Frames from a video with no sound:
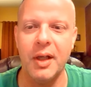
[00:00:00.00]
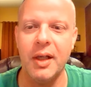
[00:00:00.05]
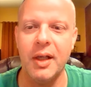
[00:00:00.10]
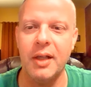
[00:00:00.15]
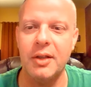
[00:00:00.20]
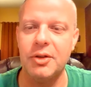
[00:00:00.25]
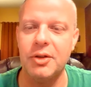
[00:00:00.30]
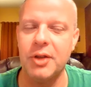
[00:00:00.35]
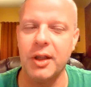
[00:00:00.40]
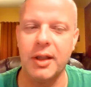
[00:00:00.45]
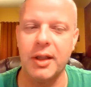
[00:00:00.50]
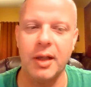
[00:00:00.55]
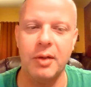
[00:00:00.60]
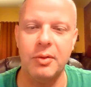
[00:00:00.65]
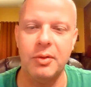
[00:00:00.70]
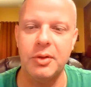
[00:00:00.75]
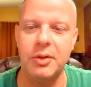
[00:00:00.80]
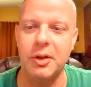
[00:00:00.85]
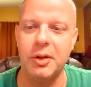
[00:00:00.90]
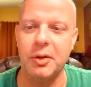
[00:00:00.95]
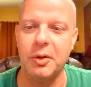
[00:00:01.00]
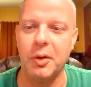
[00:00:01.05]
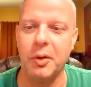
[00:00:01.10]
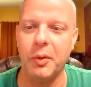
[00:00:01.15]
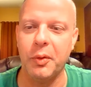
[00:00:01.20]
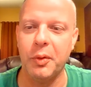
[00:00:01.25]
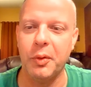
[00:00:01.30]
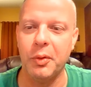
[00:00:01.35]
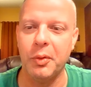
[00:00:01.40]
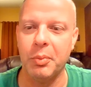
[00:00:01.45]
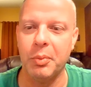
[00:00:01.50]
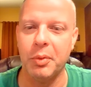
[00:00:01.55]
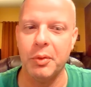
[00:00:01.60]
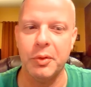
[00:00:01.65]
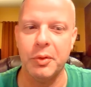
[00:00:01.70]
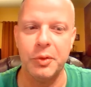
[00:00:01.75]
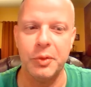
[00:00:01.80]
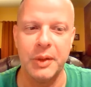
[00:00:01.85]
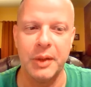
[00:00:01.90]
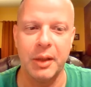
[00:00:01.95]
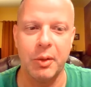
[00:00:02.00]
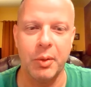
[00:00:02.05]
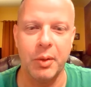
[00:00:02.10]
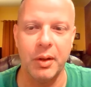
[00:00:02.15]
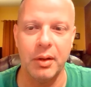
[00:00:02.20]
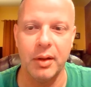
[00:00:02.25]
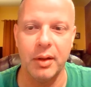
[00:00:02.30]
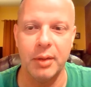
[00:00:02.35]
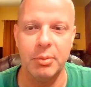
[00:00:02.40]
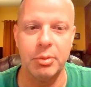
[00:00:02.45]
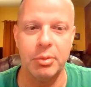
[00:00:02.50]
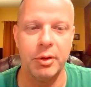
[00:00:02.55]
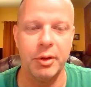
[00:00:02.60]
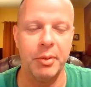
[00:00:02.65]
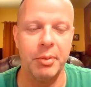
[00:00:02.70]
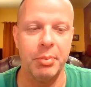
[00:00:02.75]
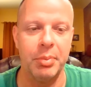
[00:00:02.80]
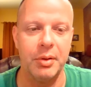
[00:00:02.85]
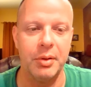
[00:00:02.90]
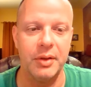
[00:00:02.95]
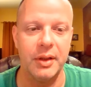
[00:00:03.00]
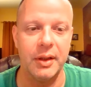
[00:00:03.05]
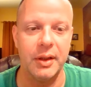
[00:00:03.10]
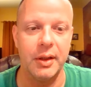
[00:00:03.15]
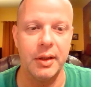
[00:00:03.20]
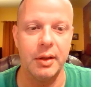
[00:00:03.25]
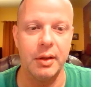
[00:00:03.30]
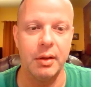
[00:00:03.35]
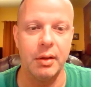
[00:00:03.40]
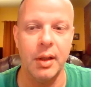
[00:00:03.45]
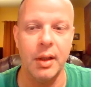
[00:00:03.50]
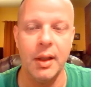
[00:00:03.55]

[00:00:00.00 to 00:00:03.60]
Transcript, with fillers: Check out, you know, go through and peruse. We've got quite a library building here.